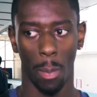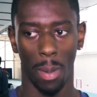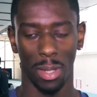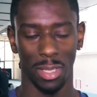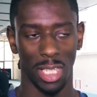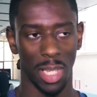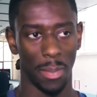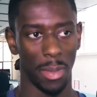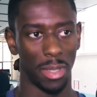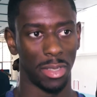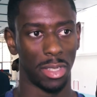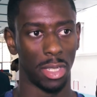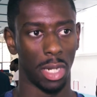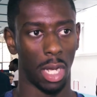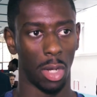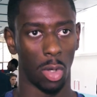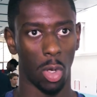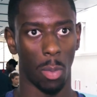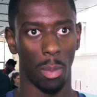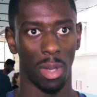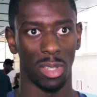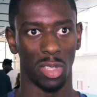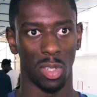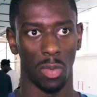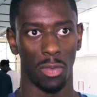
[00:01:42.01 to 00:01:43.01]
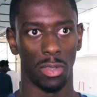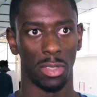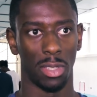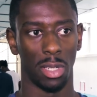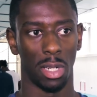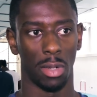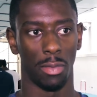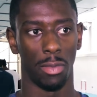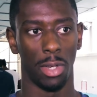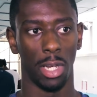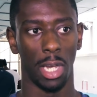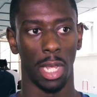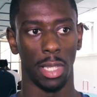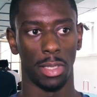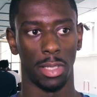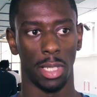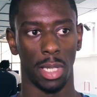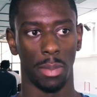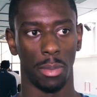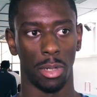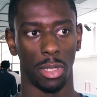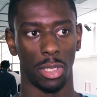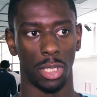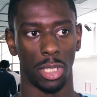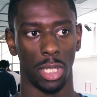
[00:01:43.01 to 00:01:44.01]
myself into the relay
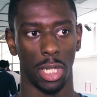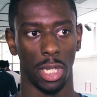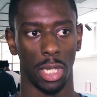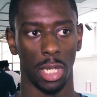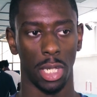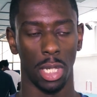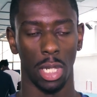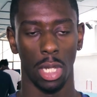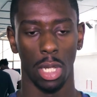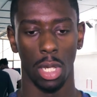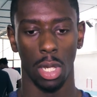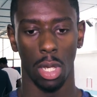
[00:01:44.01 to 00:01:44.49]
team this year.